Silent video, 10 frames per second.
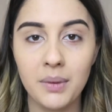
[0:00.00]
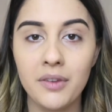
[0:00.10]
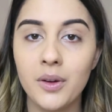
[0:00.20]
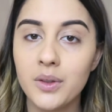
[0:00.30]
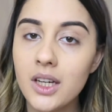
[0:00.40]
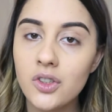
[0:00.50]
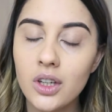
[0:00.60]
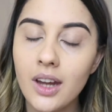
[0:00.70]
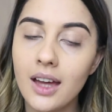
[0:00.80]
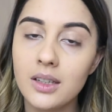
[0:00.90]
my
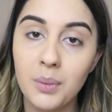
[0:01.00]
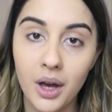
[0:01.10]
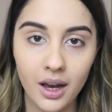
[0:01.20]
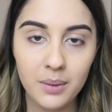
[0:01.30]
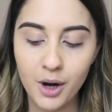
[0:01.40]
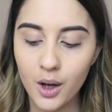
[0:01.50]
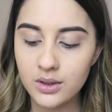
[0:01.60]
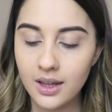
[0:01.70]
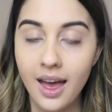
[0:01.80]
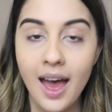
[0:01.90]
foundation and my eyebrows,